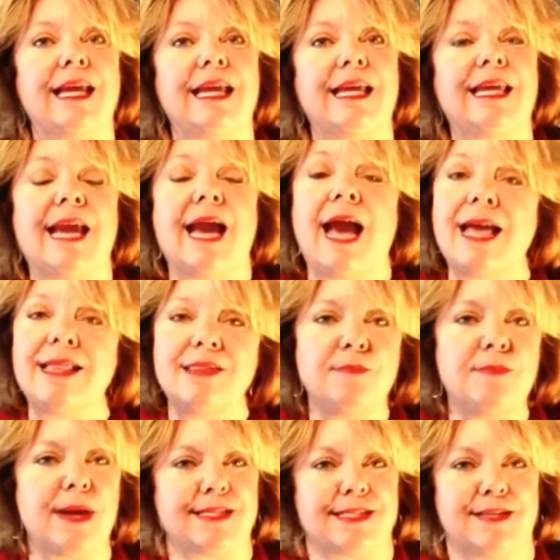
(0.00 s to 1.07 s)
he had the
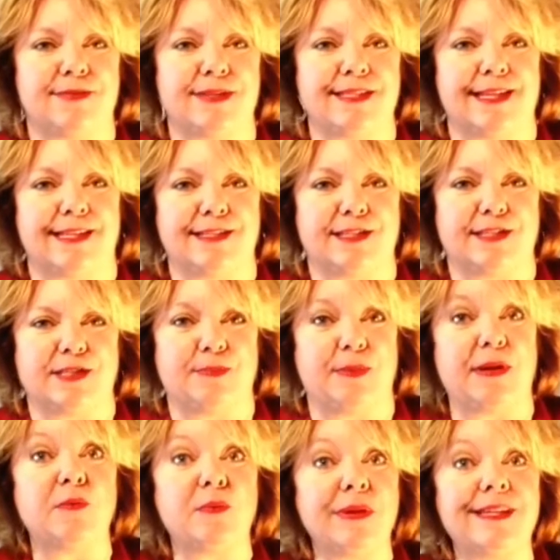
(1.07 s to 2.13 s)
best of intentions,
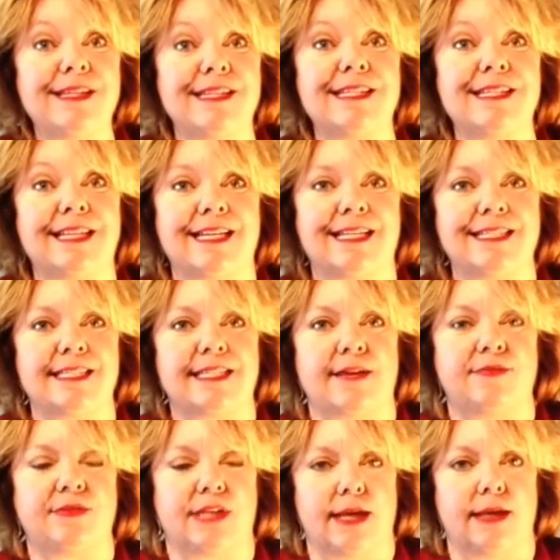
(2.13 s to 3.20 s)
but he really didn't get his
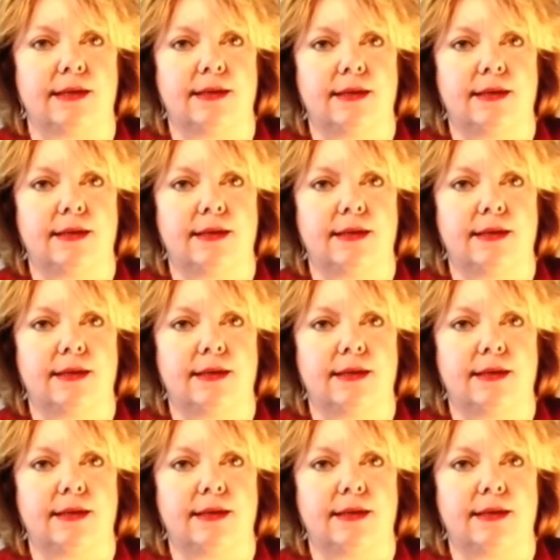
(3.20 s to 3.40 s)
stuff done.